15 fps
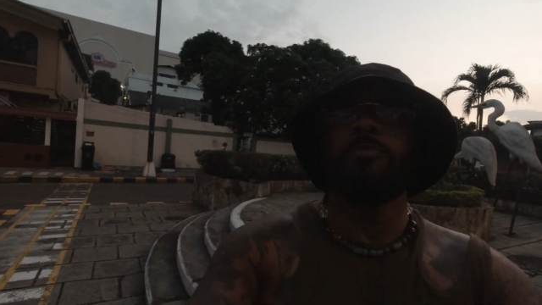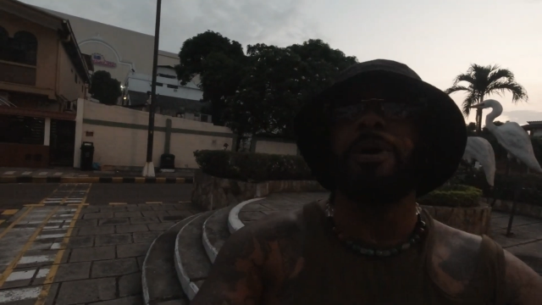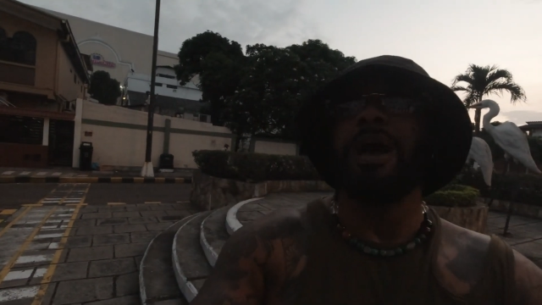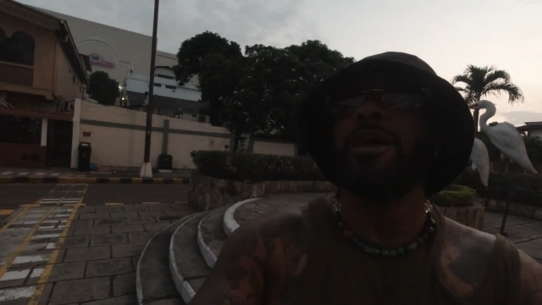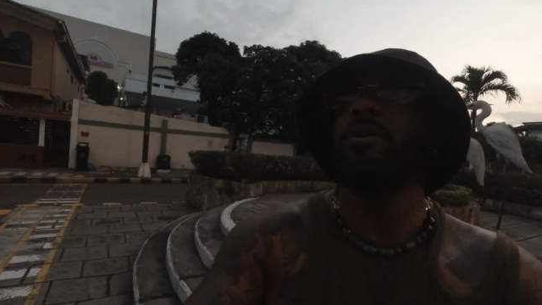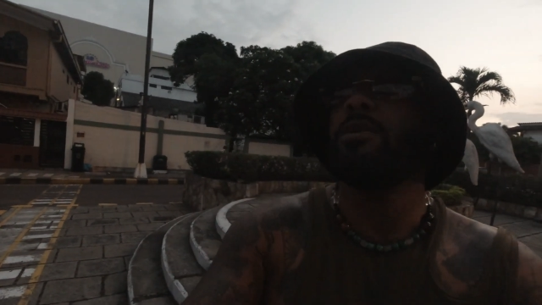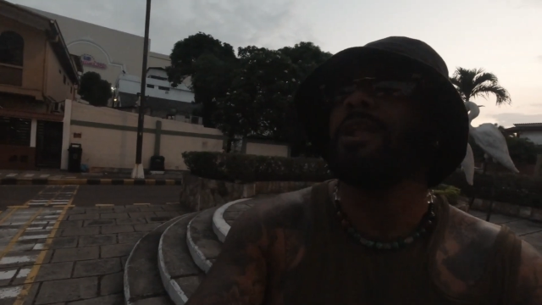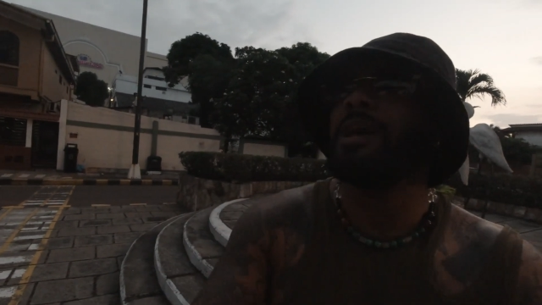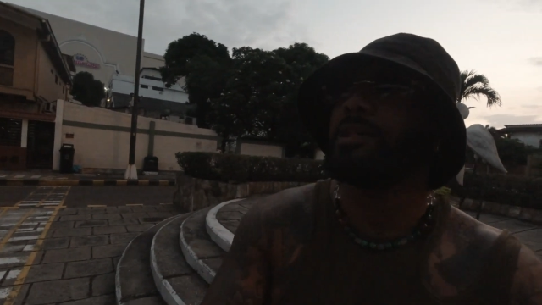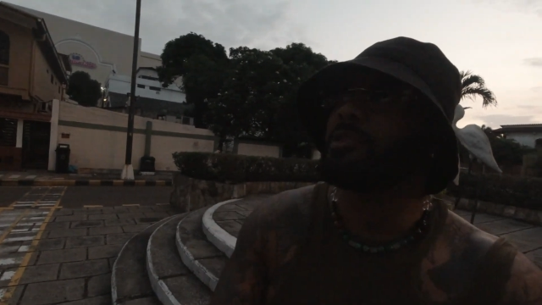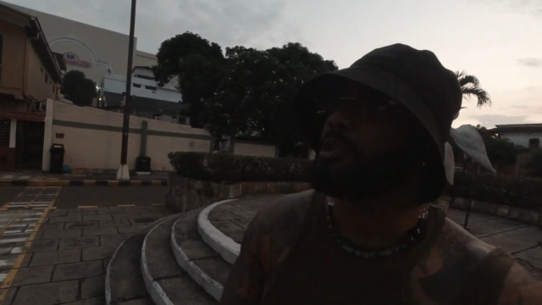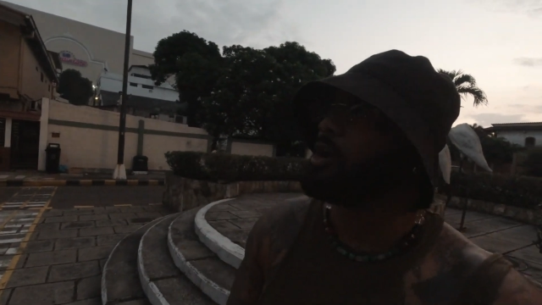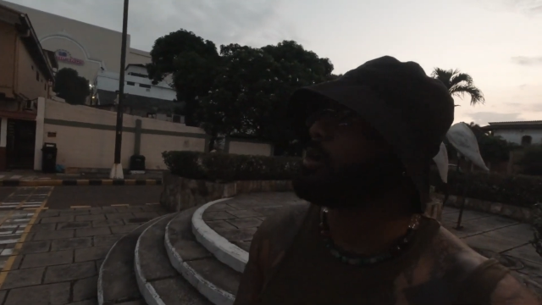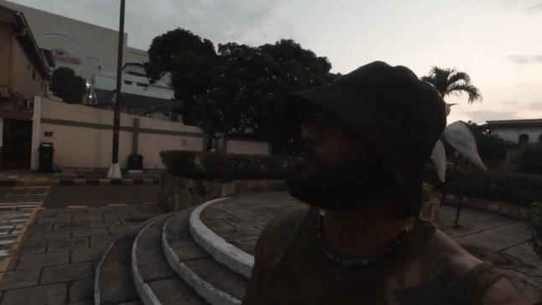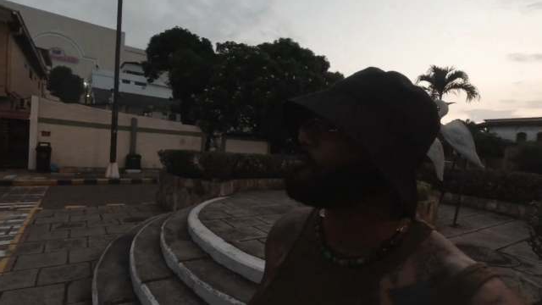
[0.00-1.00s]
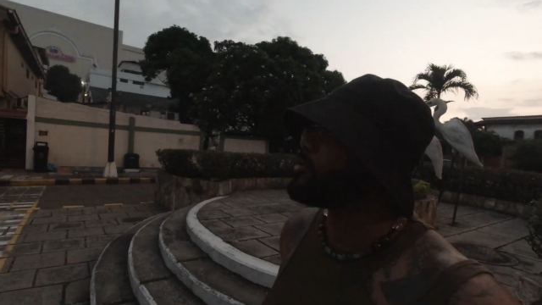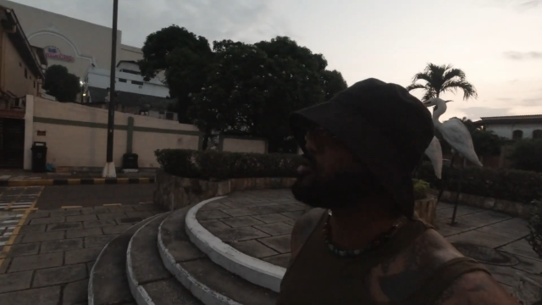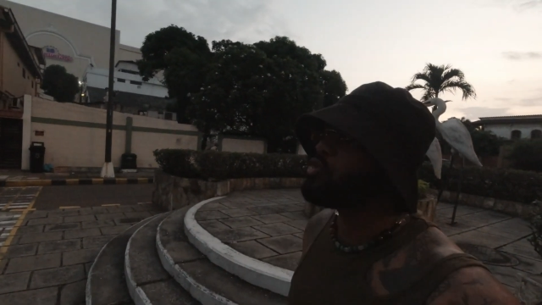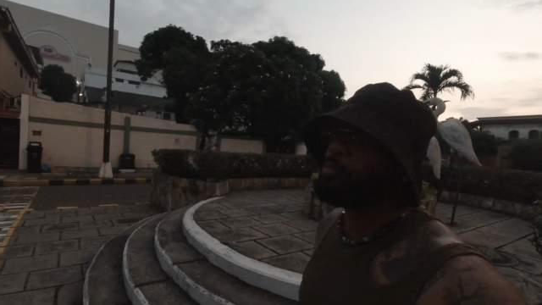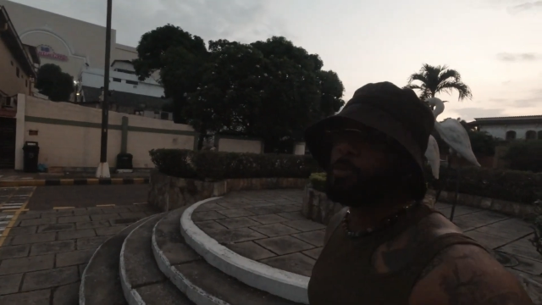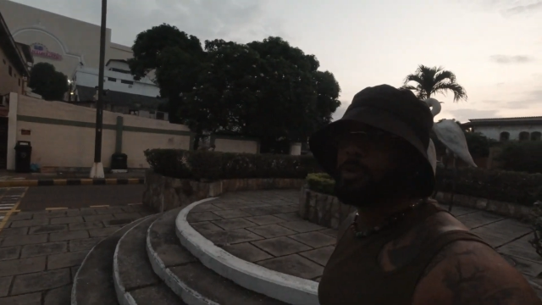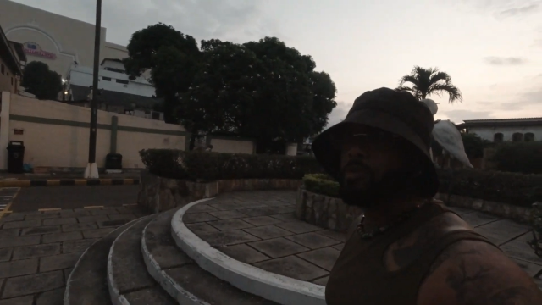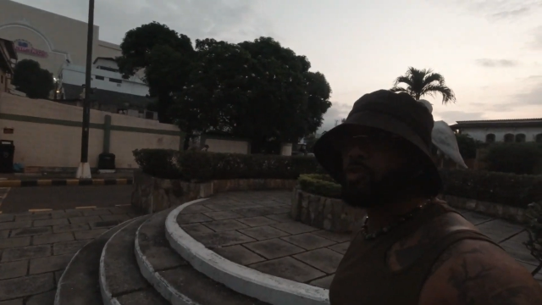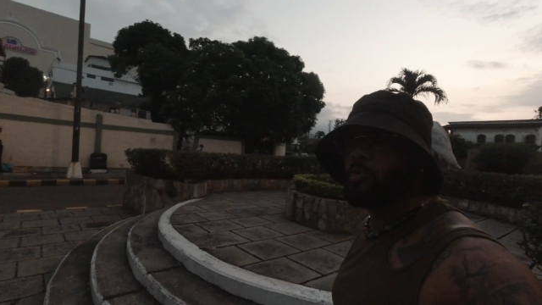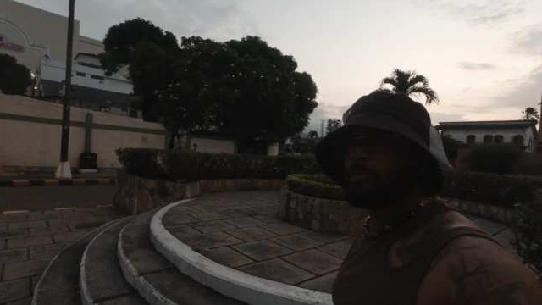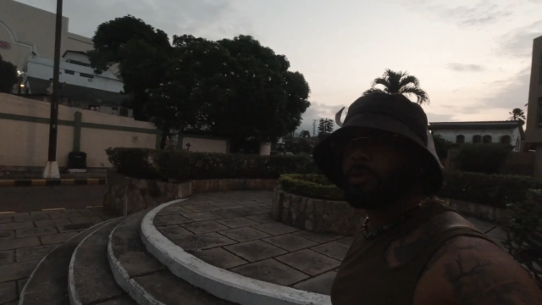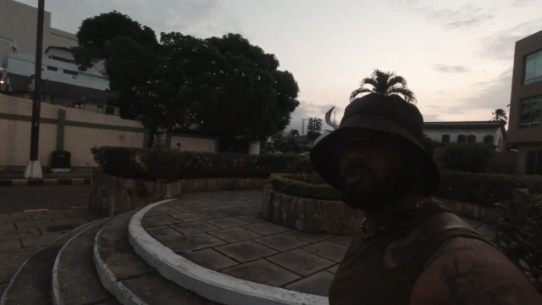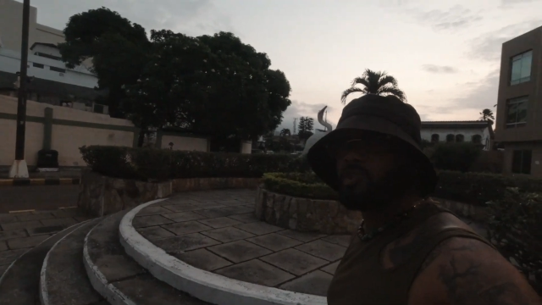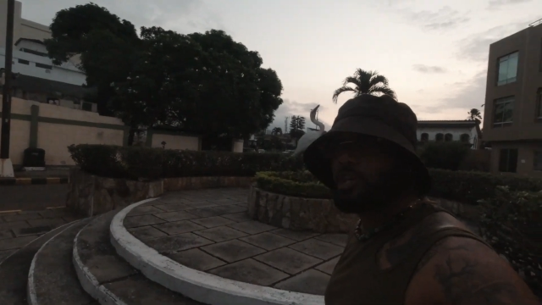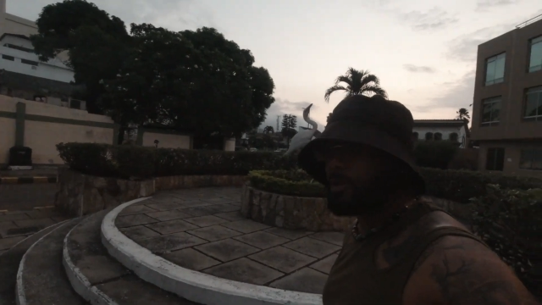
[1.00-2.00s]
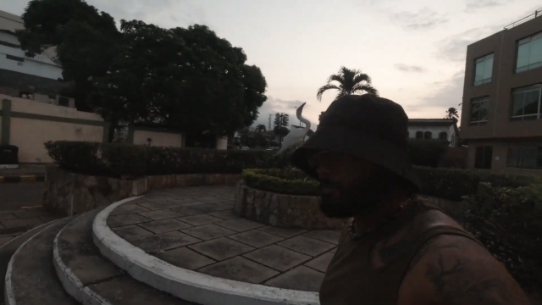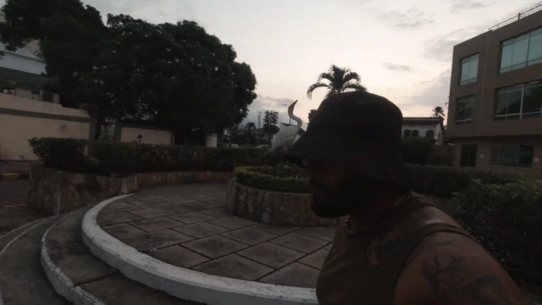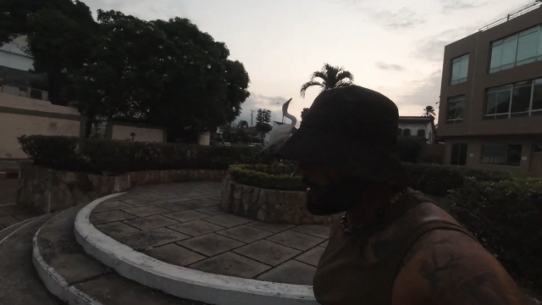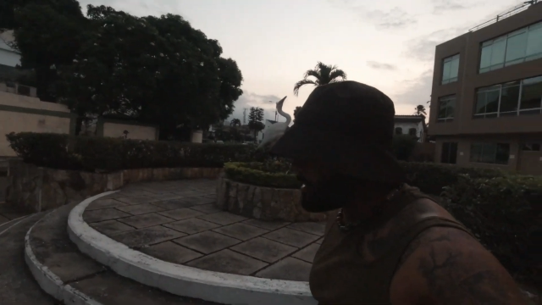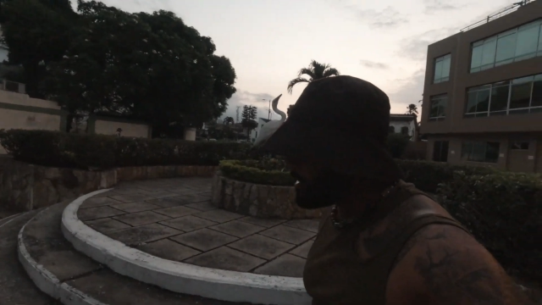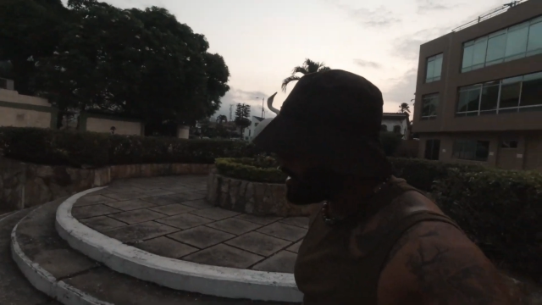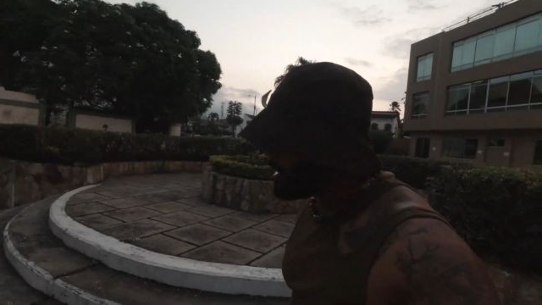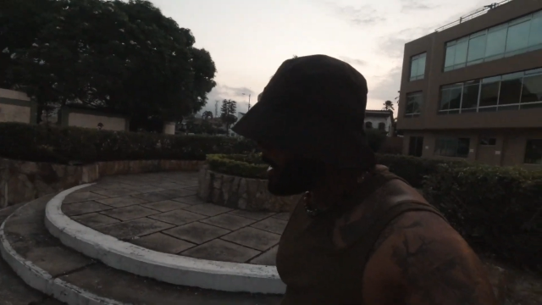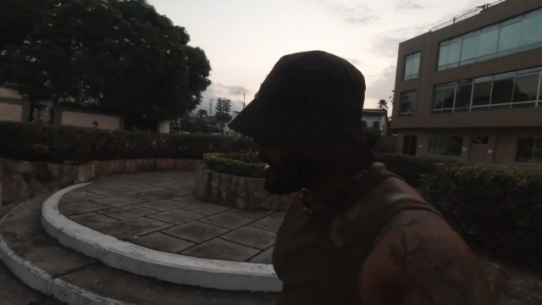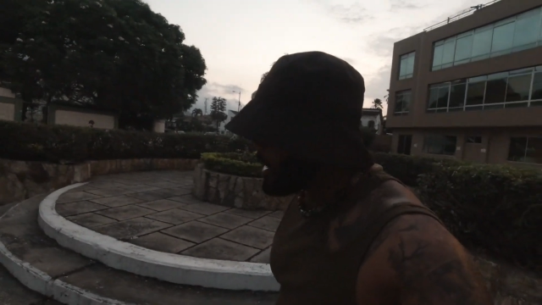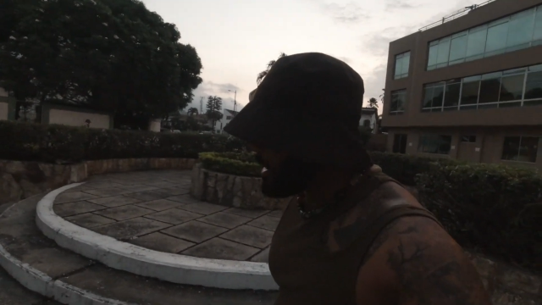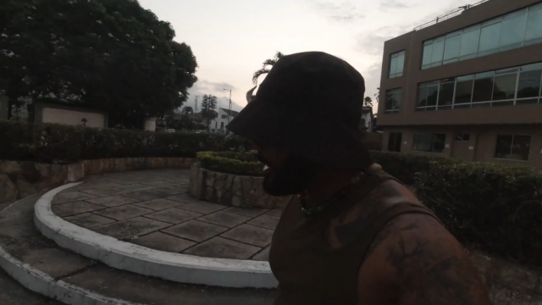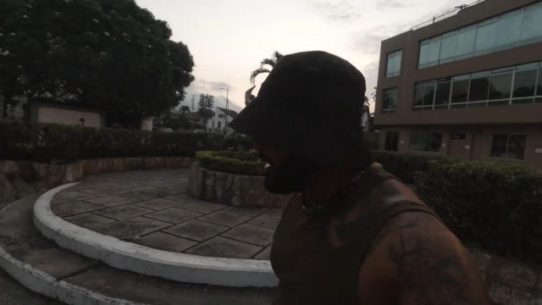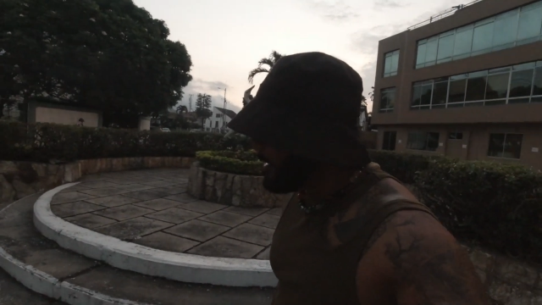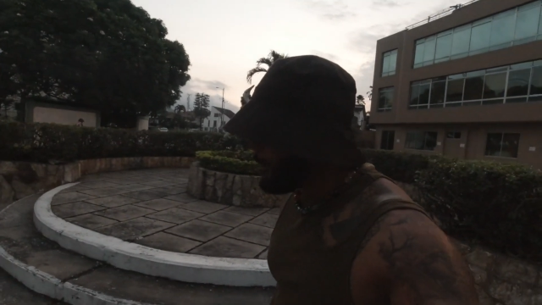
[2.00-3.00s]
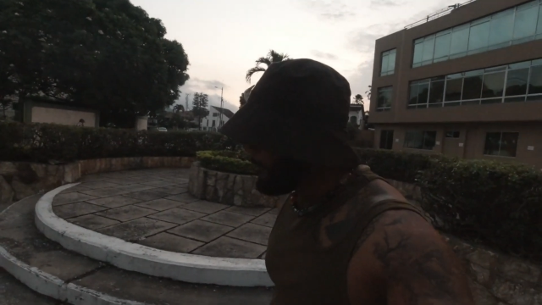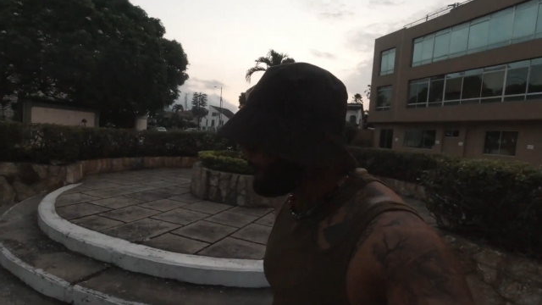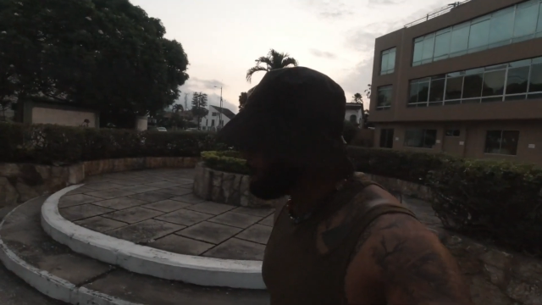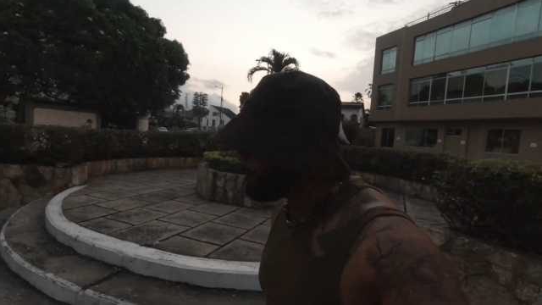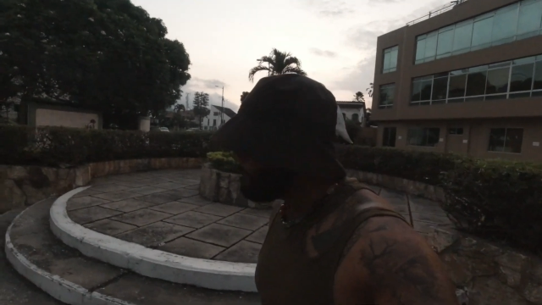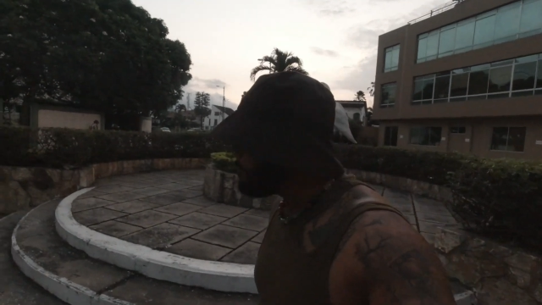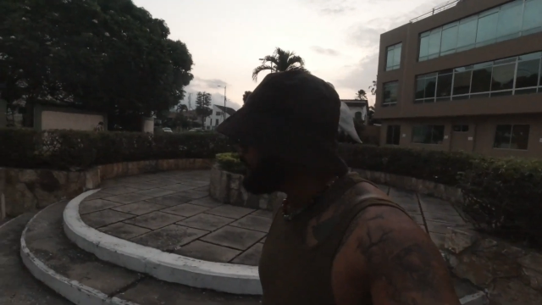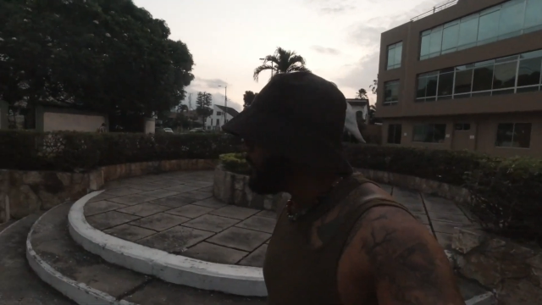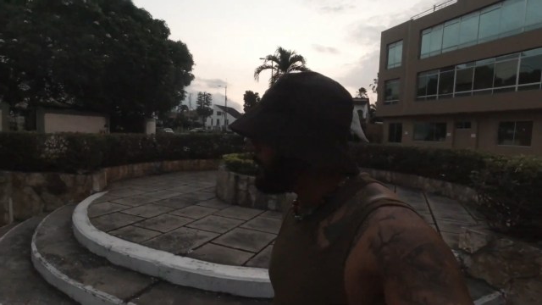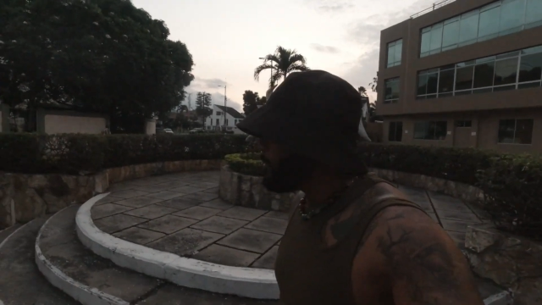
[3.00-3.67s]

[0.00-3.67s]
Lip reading: No face is visible, so there are no lips to read.